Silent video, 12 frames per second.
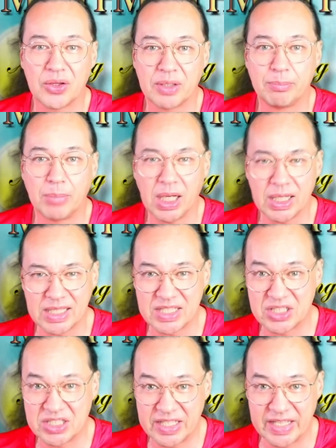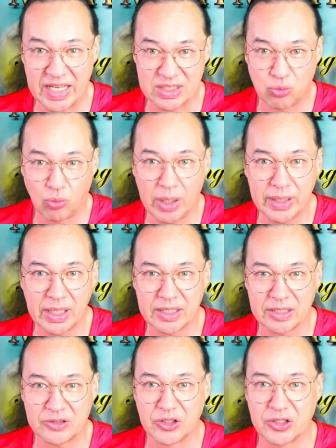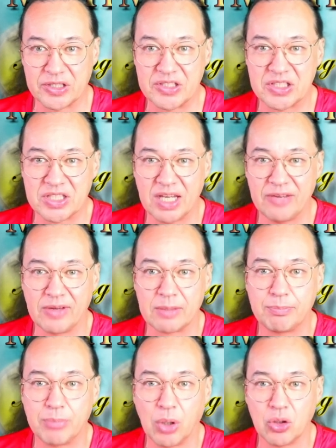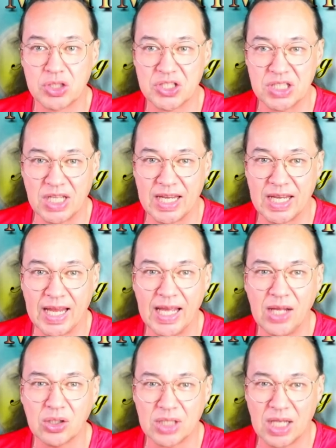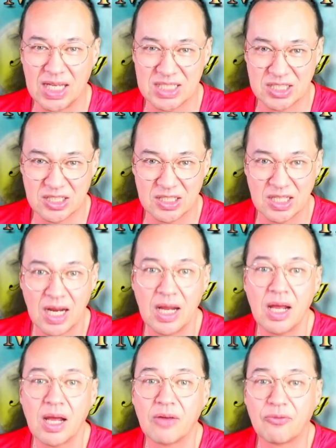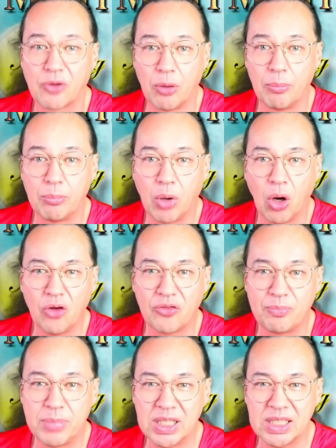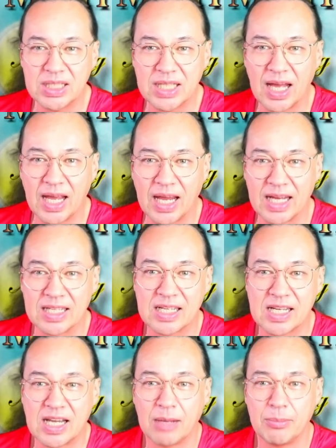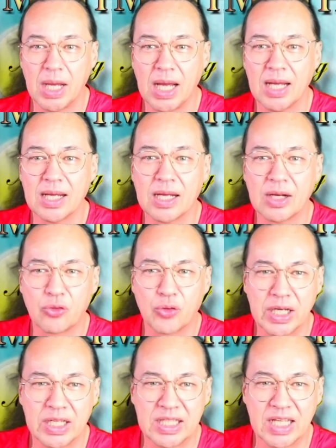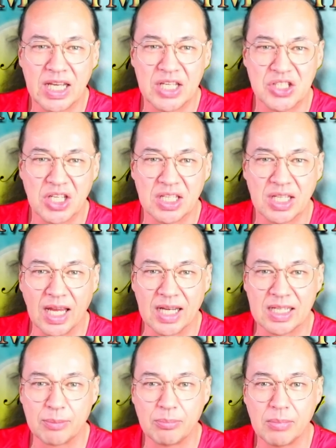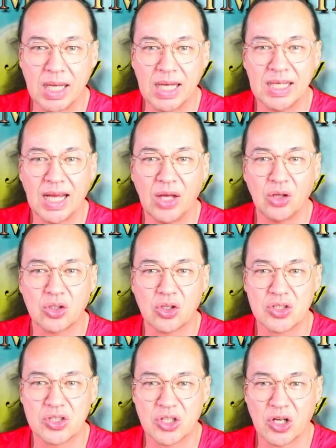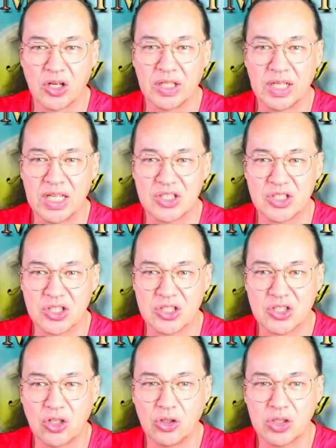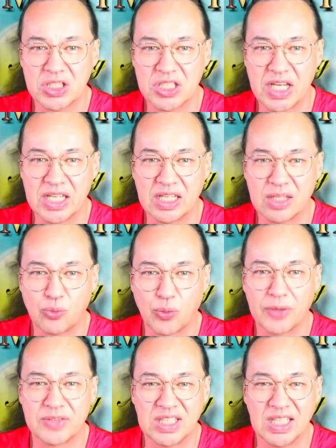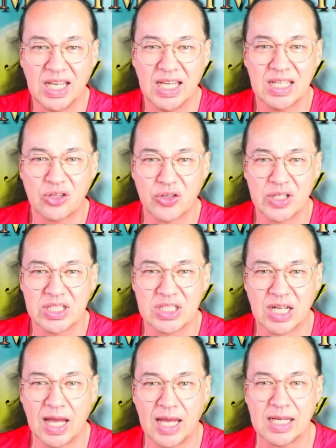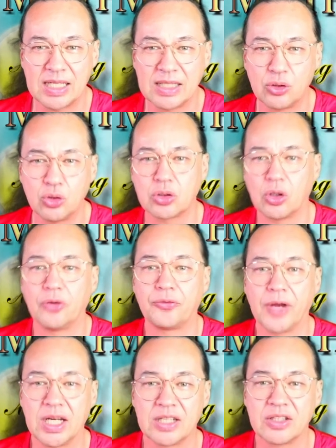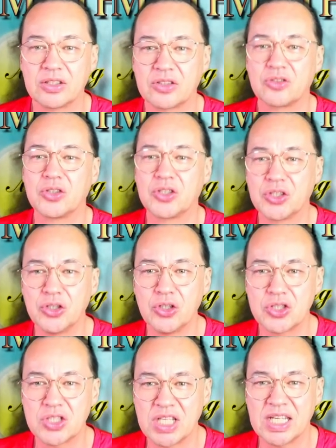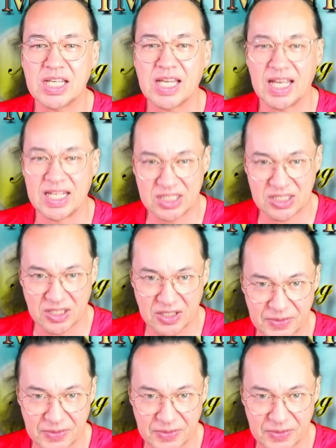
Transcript: body CS-137 poses a health hazard from both beta and gamma radiation, and the main health concern is associated with the increased likelihood of inducing cancer.